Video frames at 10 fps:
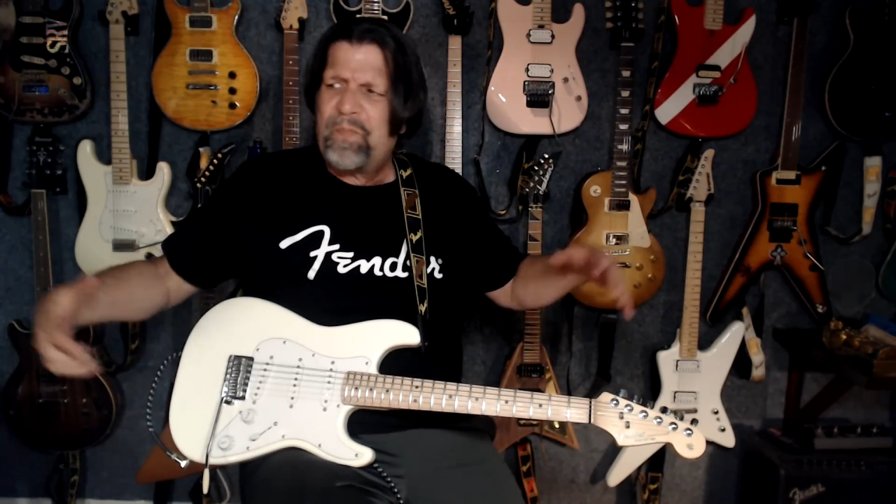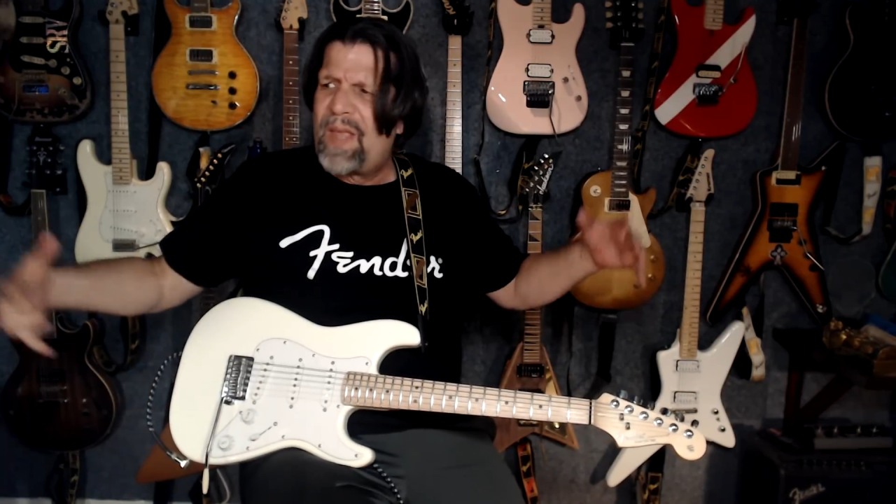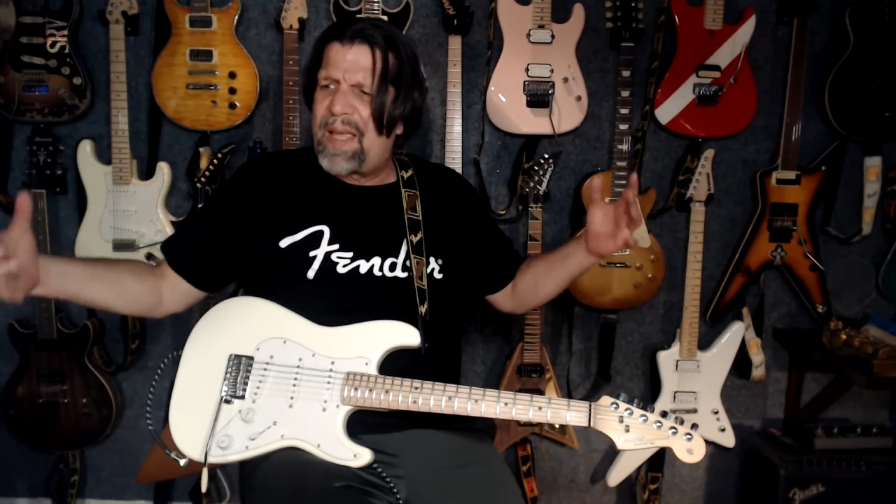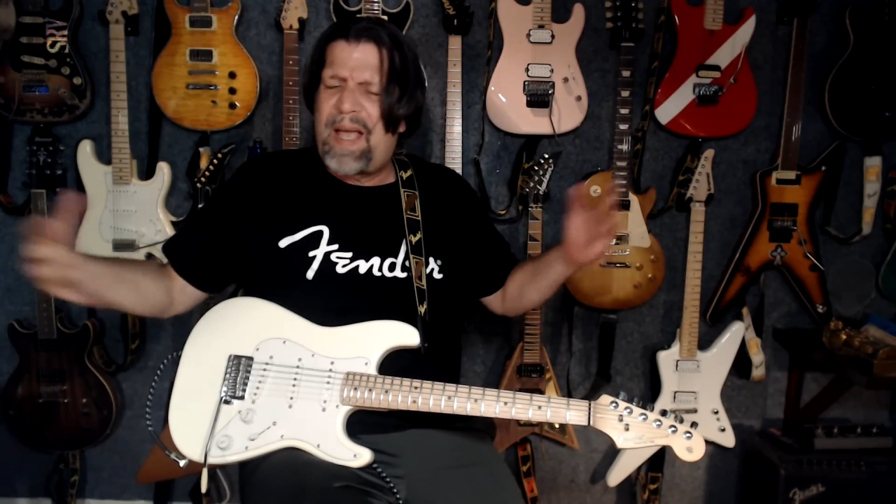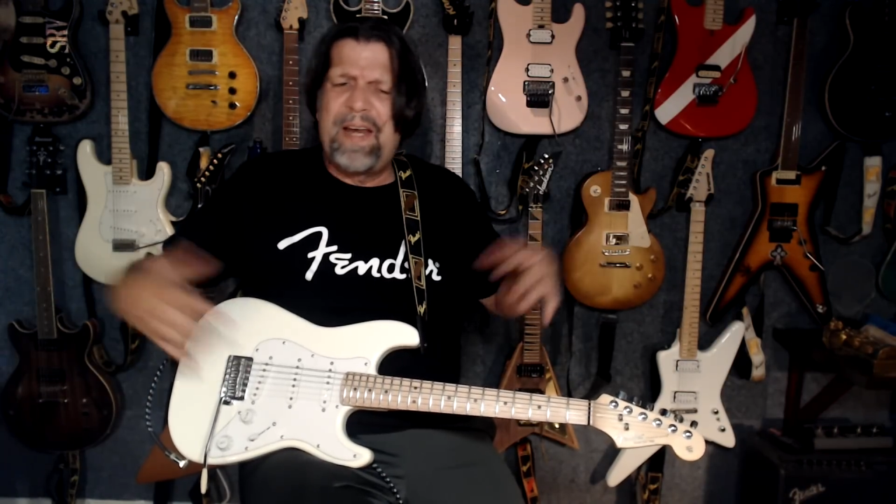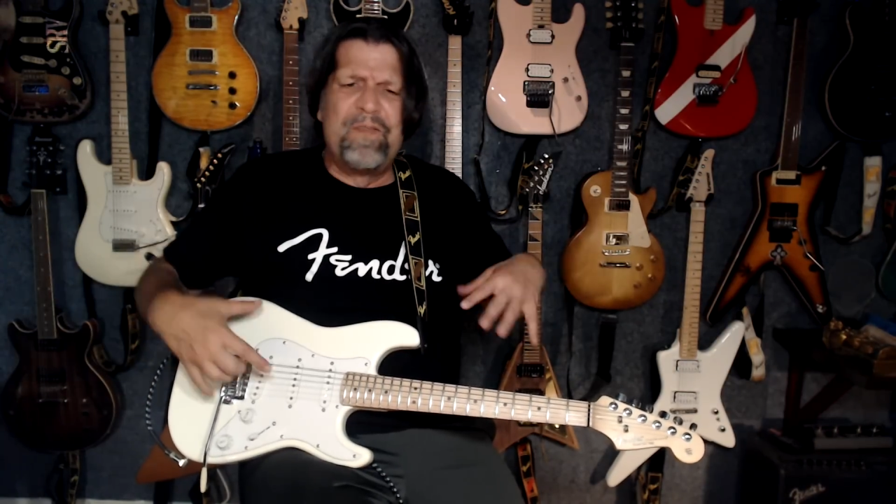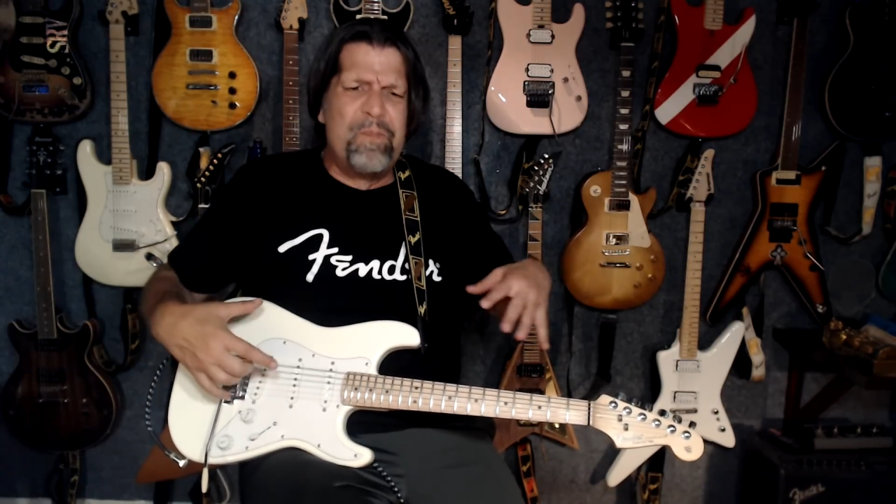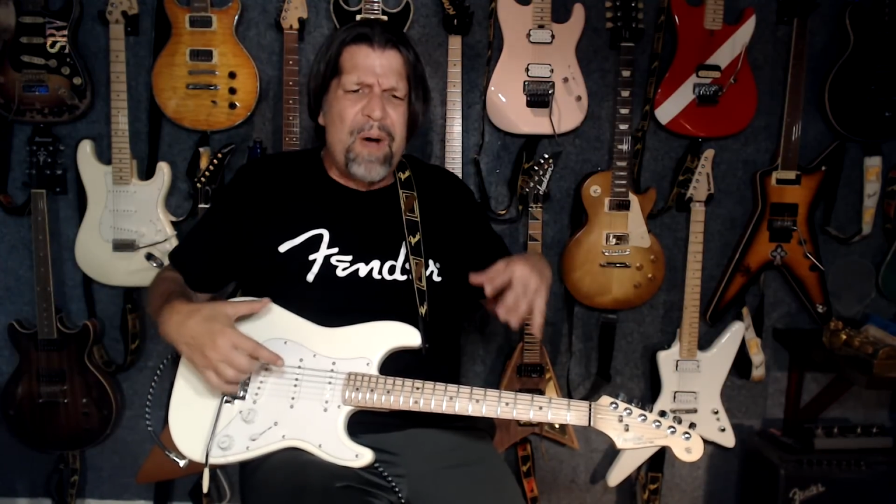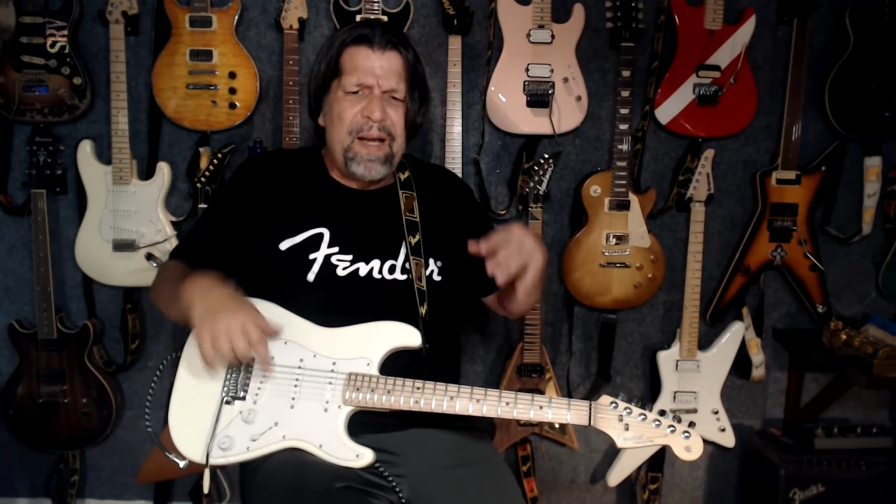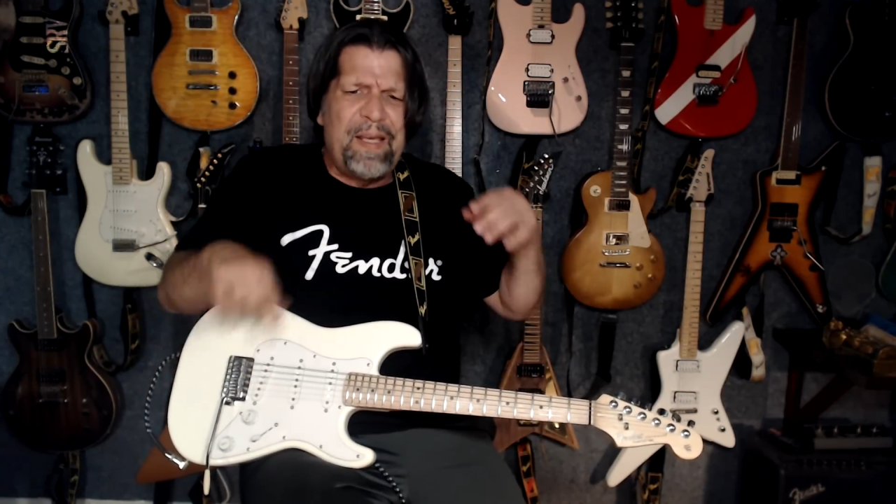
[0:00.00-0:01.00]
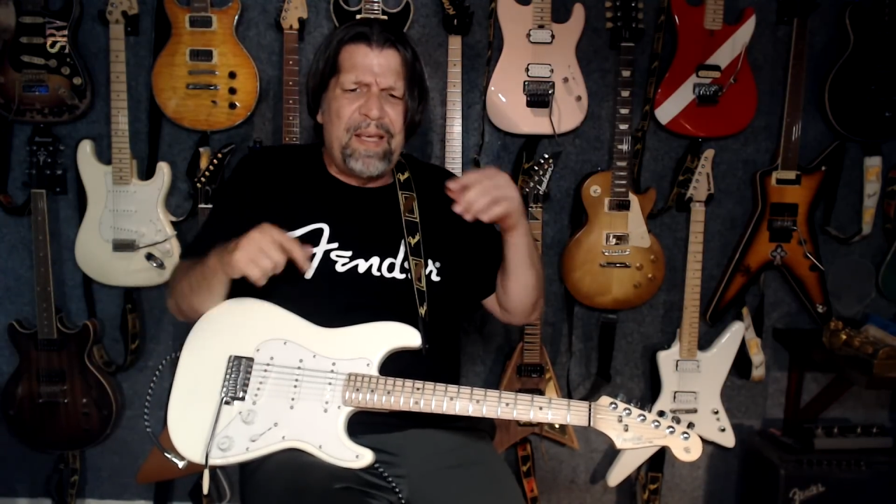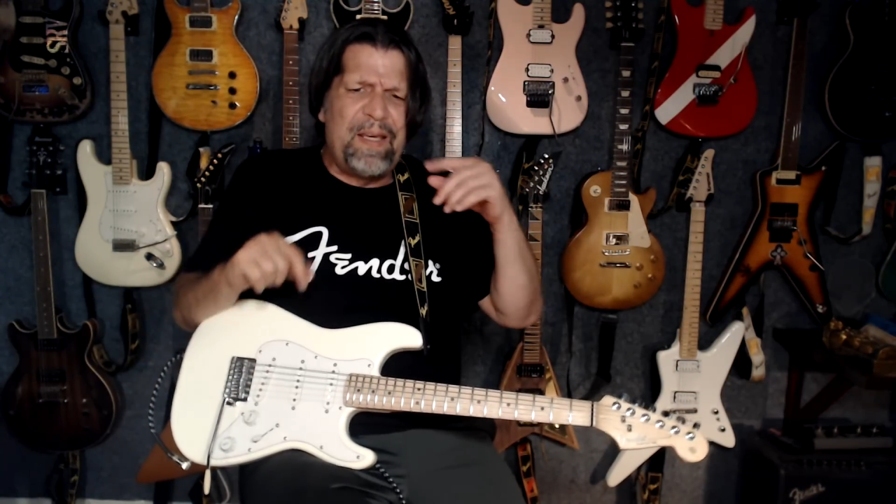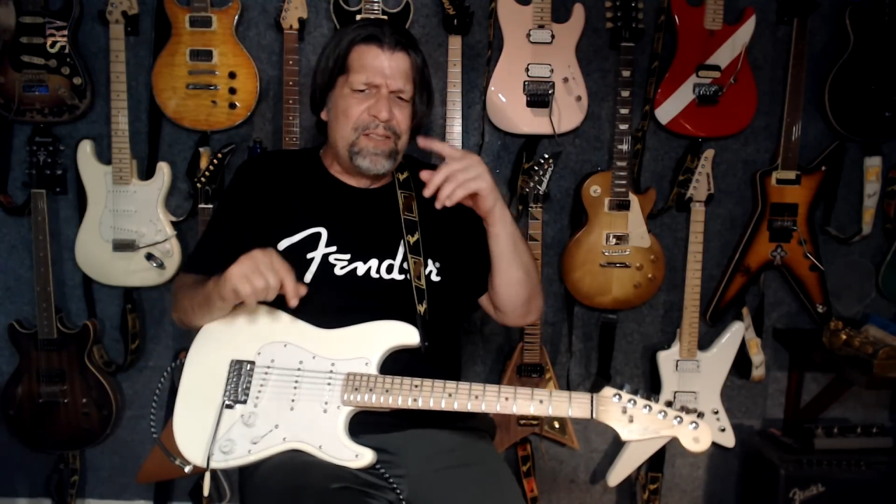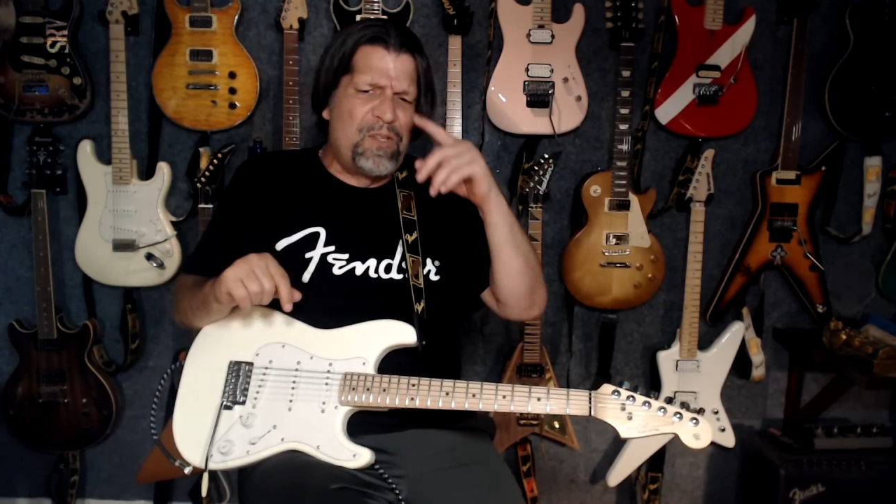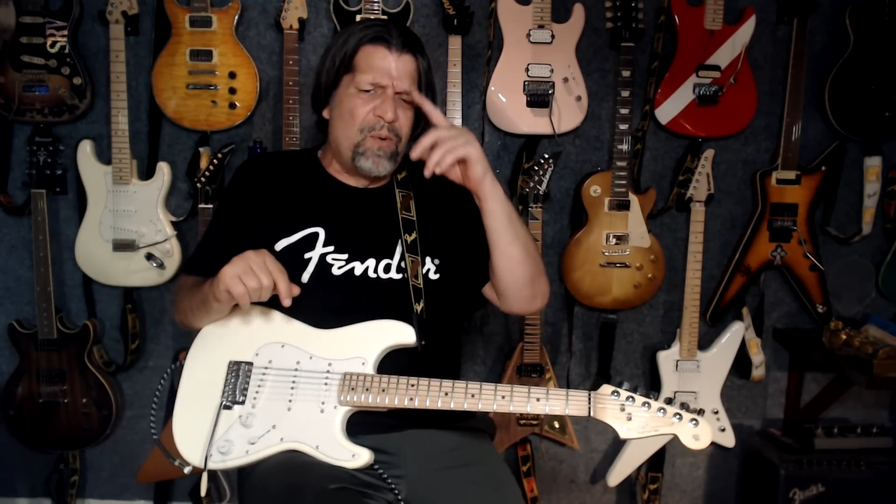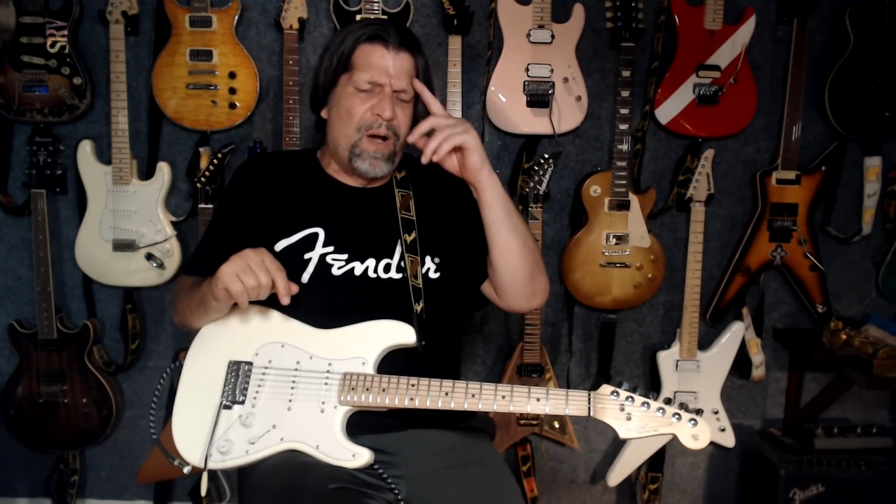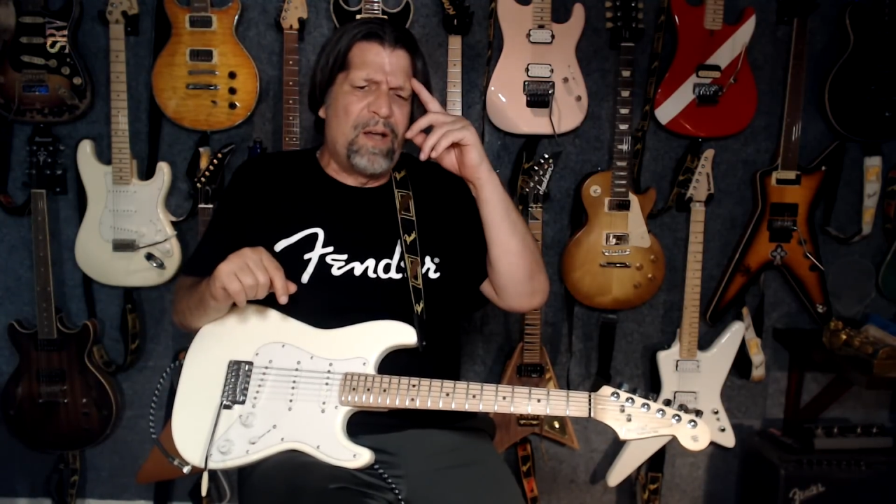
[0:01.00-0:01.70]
that kind of money into a